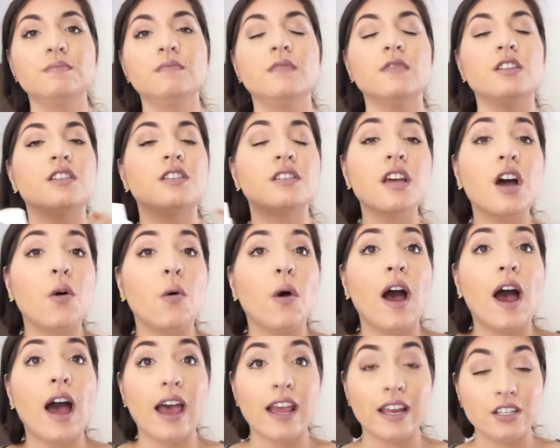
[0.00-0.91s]

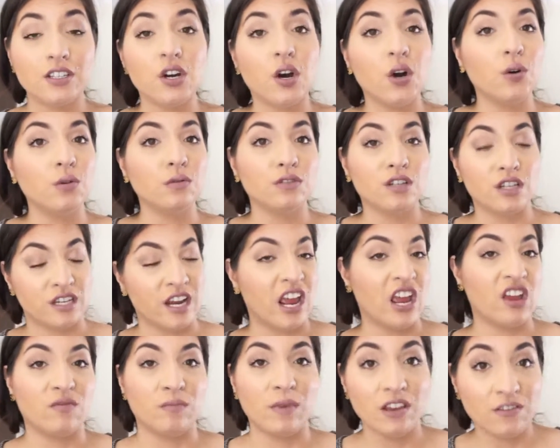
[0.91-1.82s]
So I don't
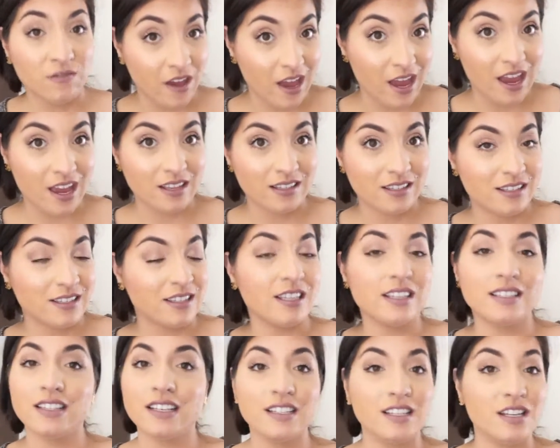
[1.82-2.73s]
shave my face.
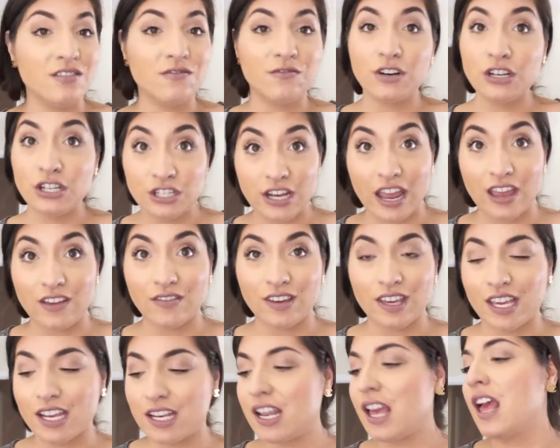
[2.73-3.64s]
This isn't for
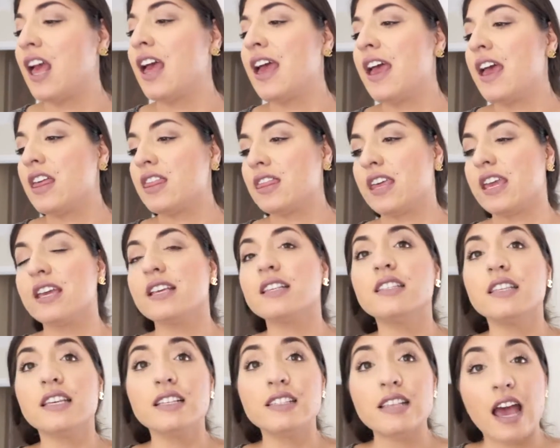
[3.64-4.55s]
shaving.
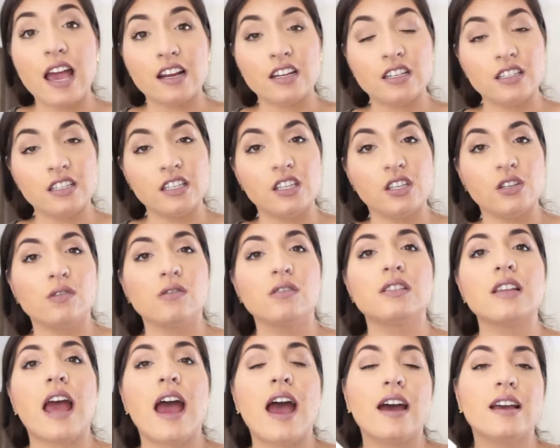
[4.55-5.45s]
This is actually
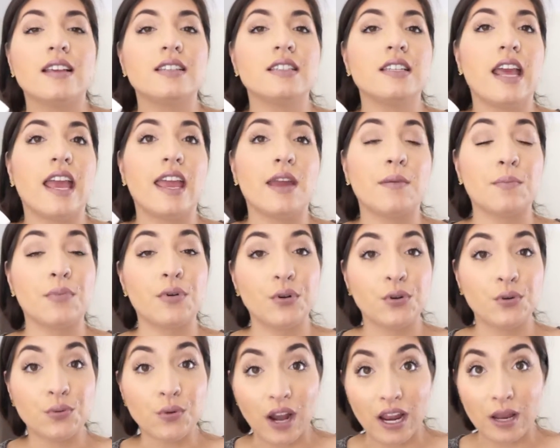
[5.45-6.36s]
used as a
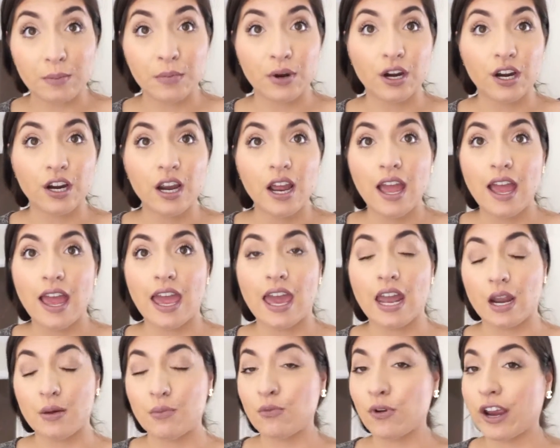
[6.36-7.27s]
primer,
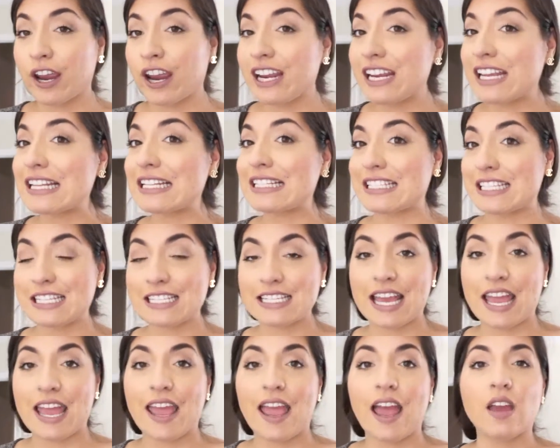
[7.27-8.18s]
and I'm wearing it
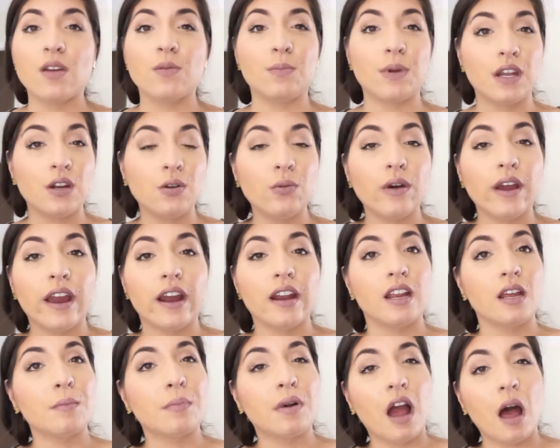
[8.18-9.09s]
today. I've been
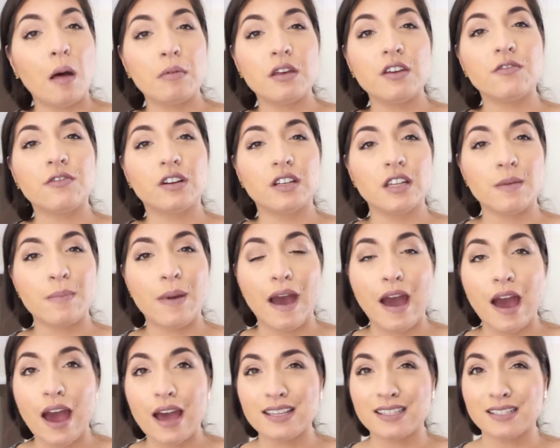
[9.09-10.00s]
wearing it probably for the
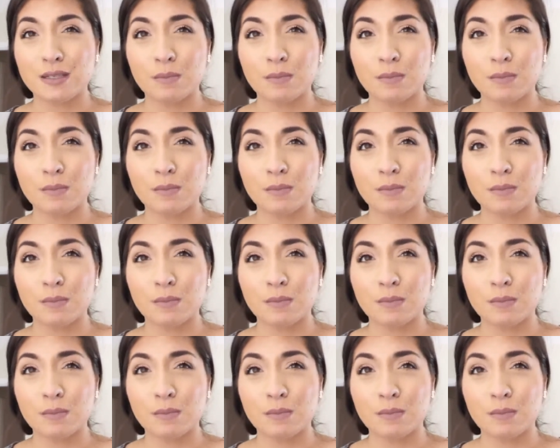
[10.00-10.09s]
past